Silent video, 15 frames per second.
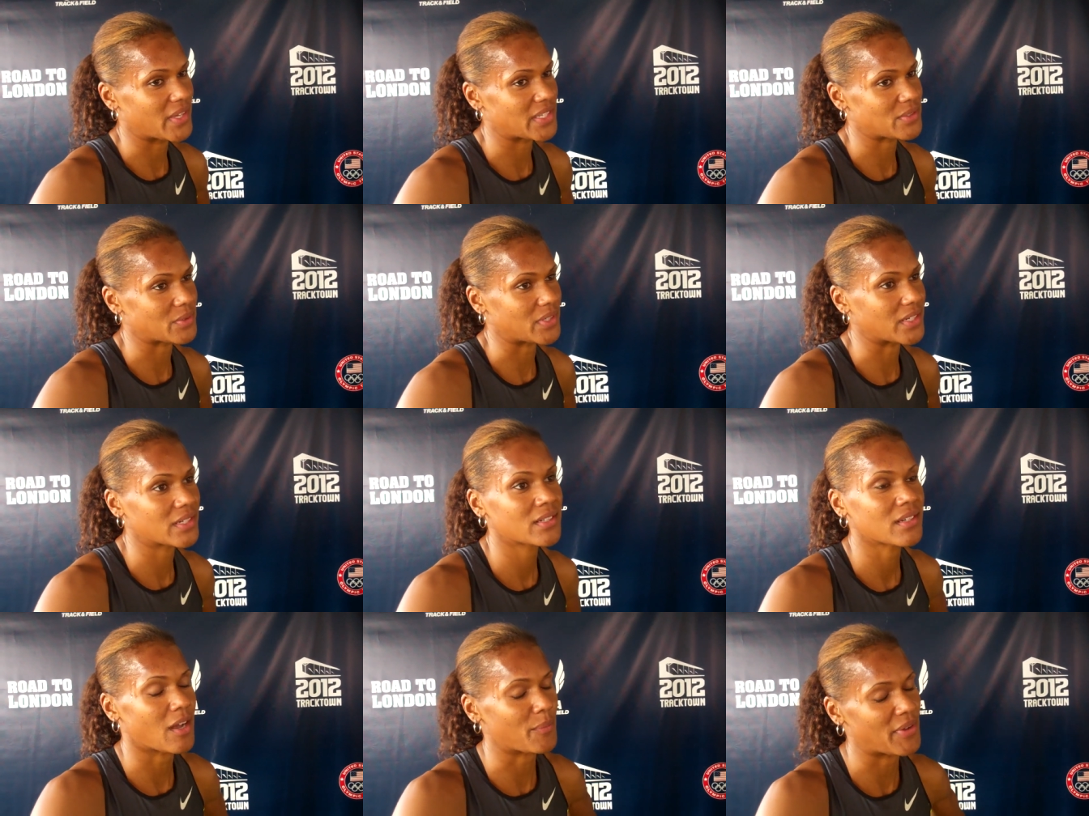That's where
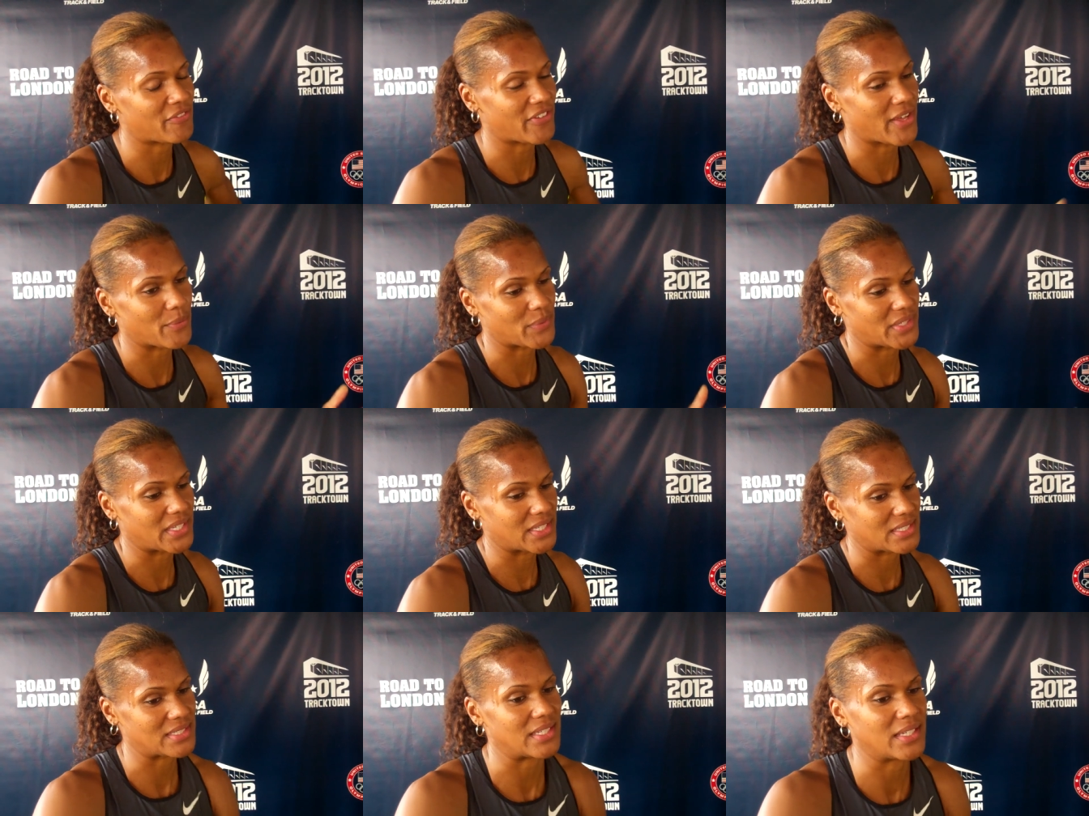all my
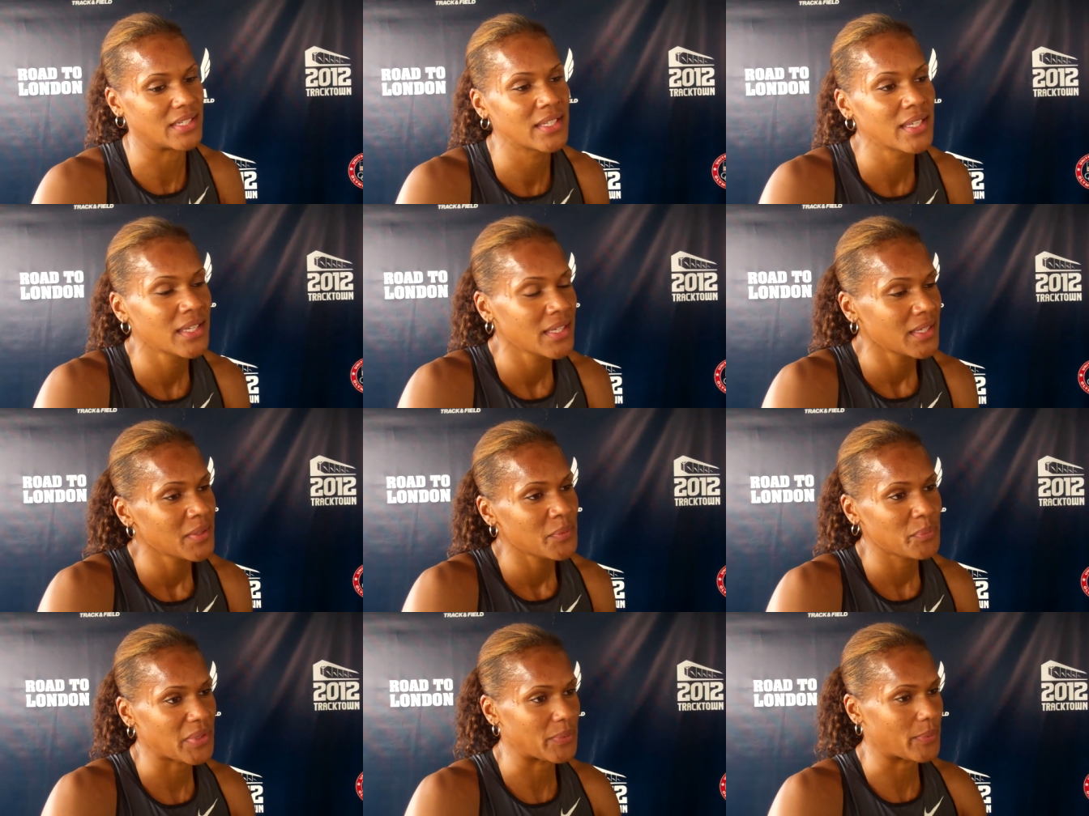family is, and
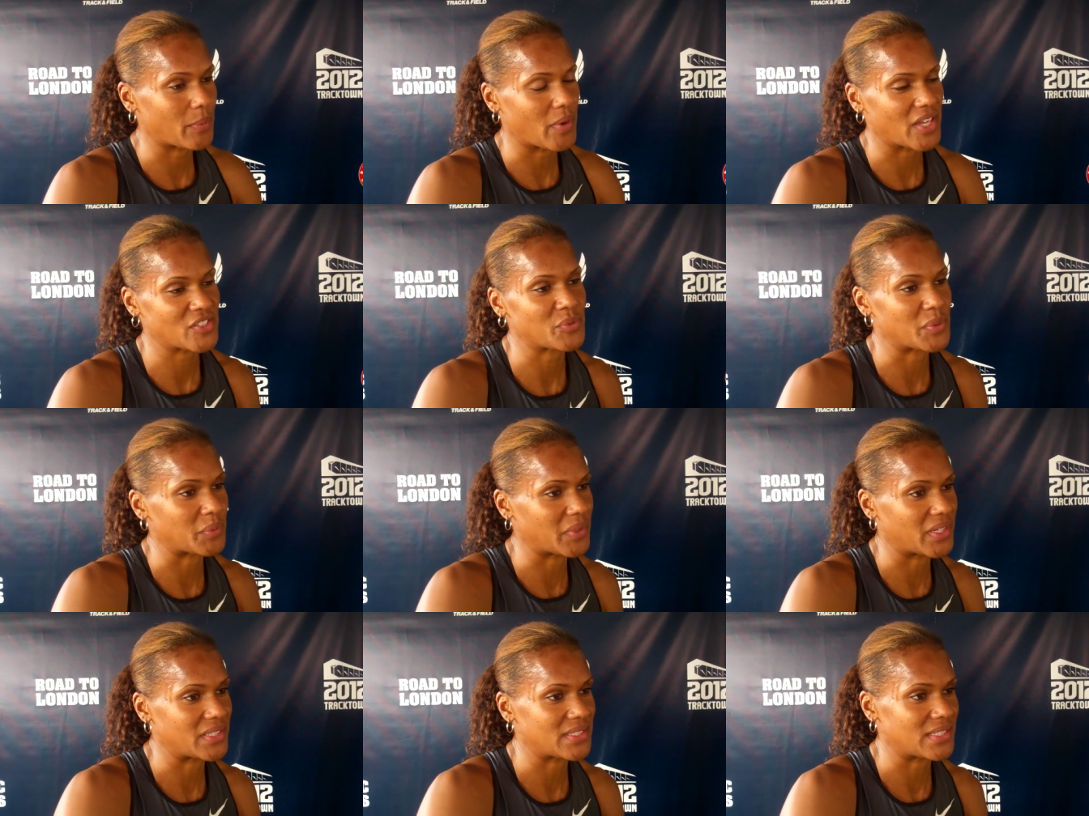people watch me
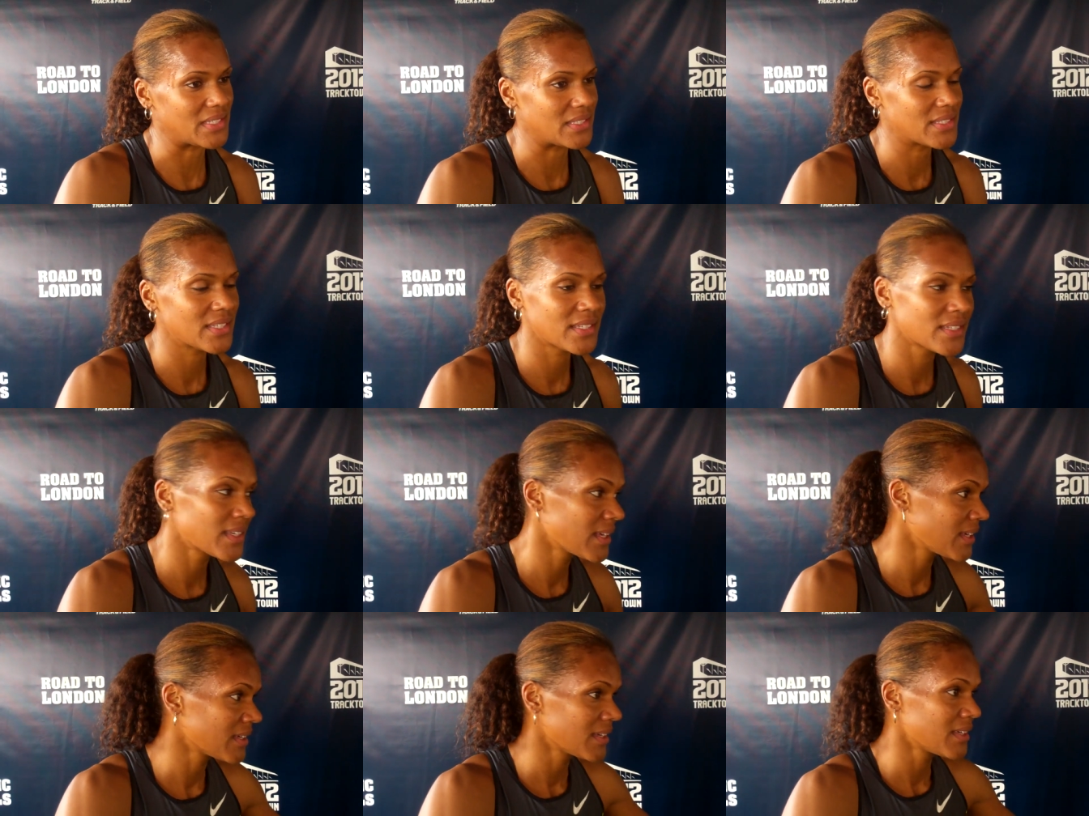run since
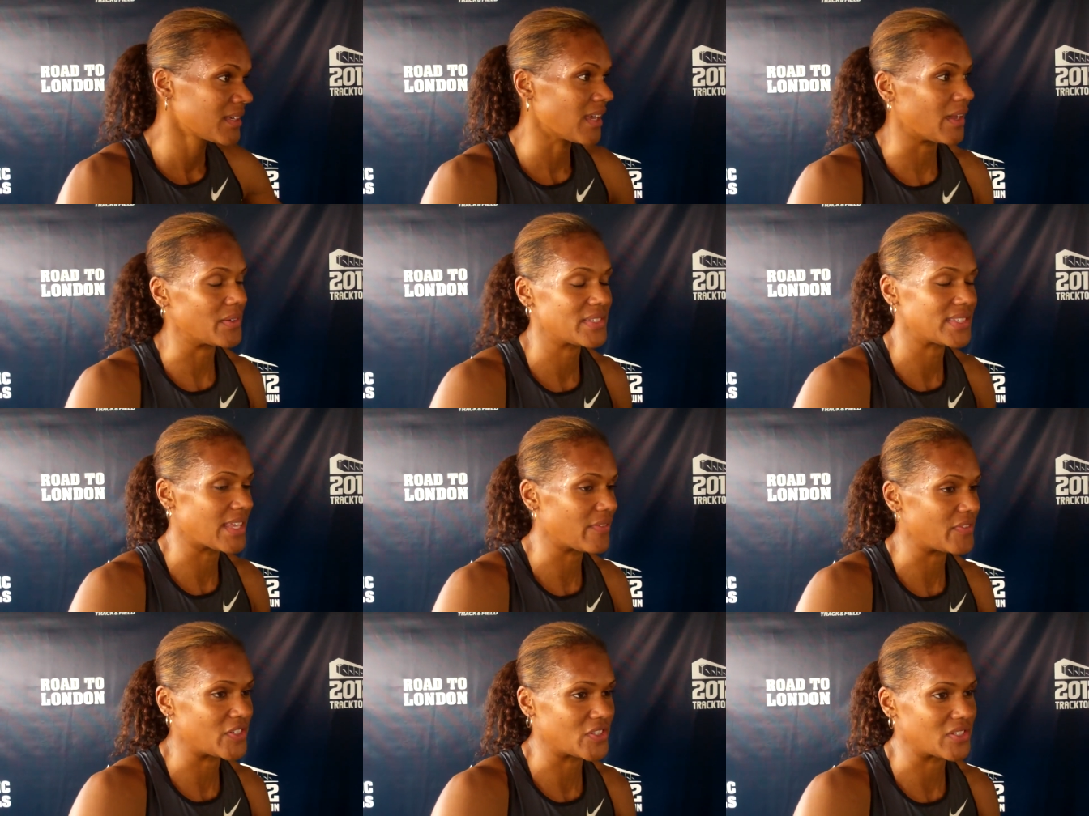I'm
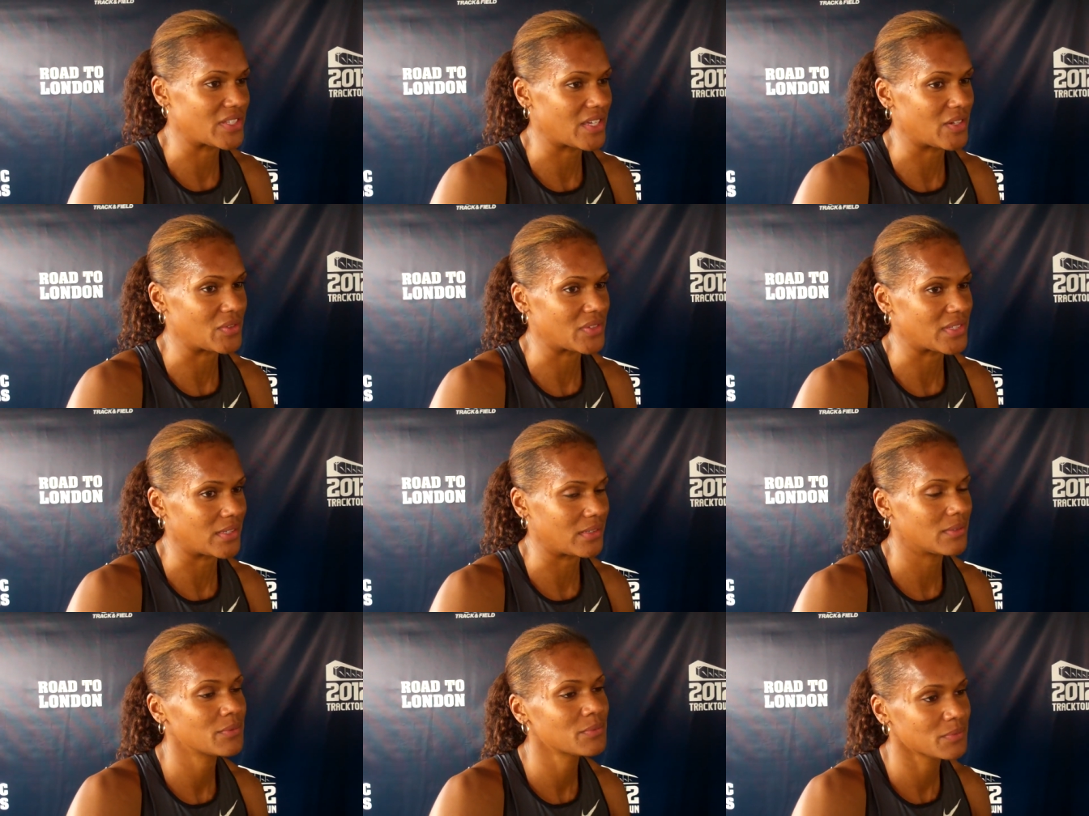7 years old. So.